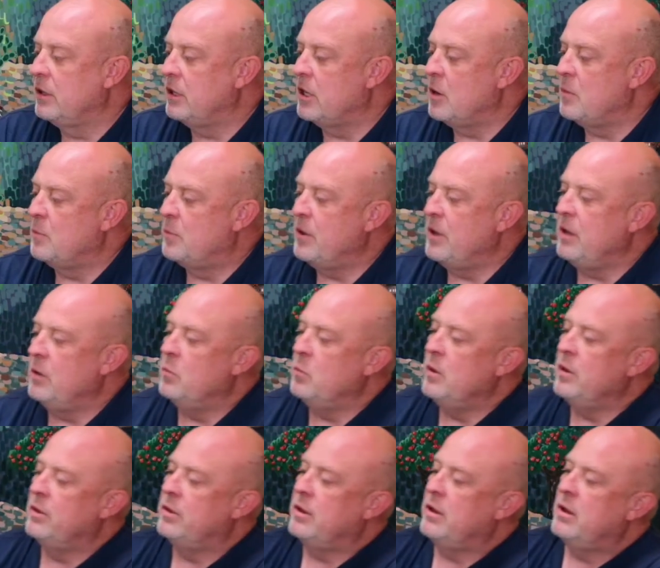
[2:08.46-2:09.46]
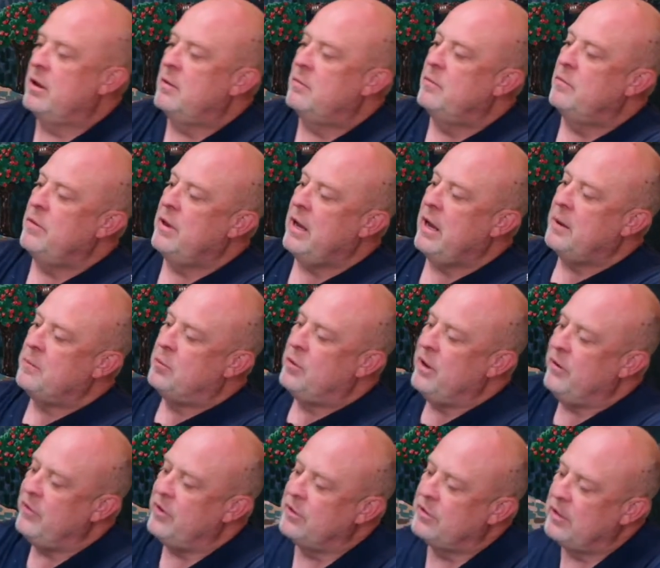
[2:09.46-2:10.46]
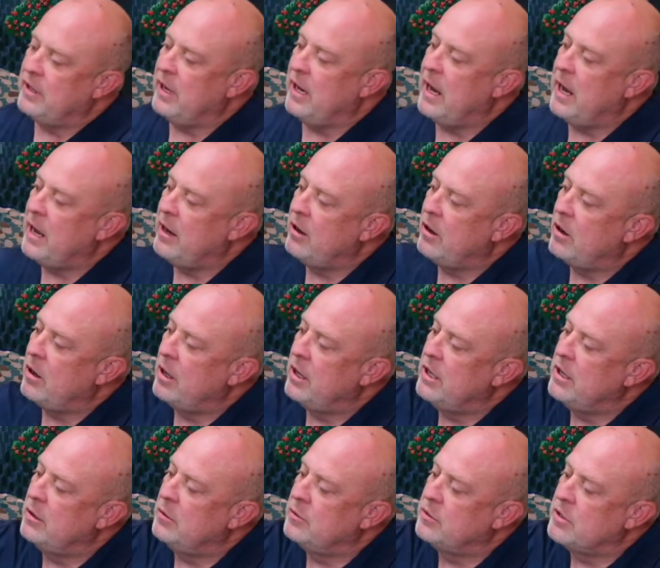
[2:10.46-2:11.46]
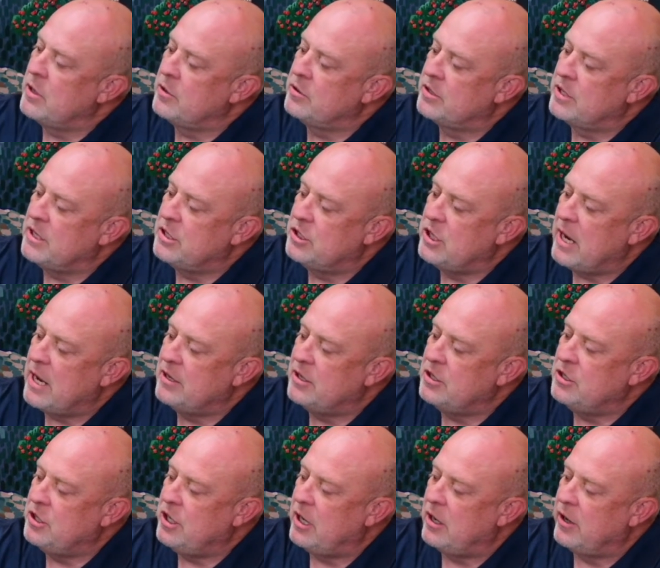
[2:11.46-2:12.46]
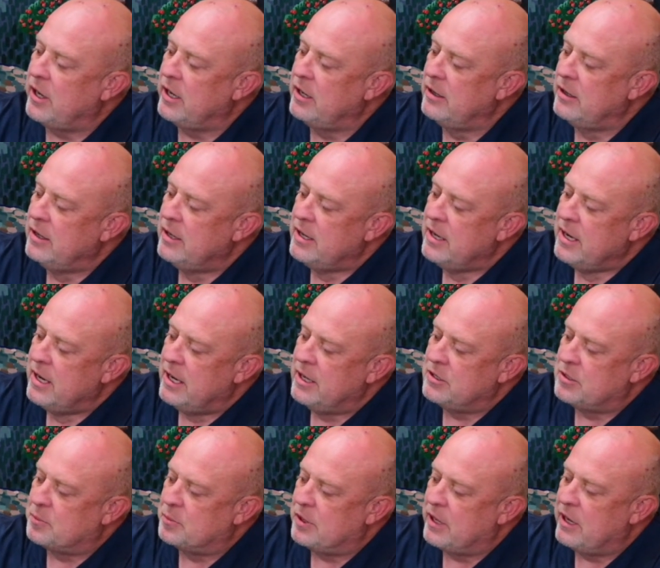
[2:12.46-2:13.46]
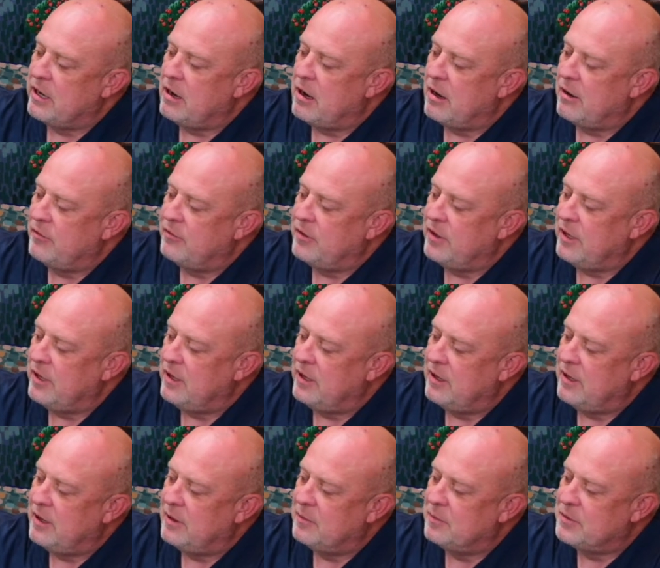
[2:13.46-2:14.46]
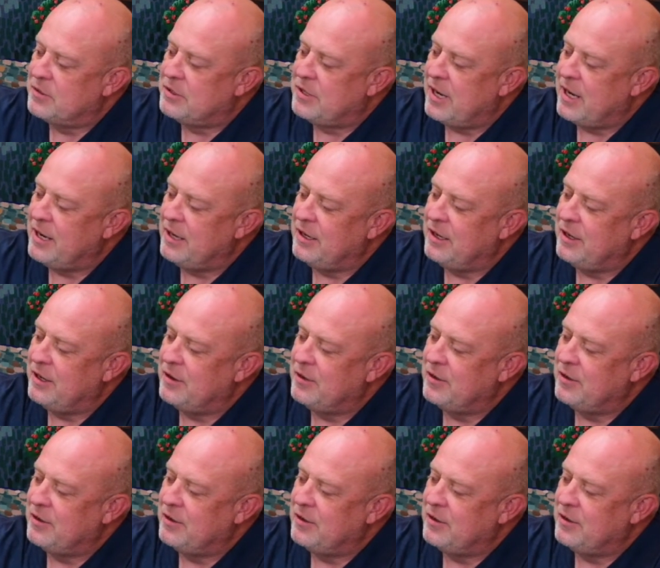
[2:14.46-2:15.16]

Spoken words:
company with, they had previously had our, what's known as the Enchanted Cherry. It's a play off the state, the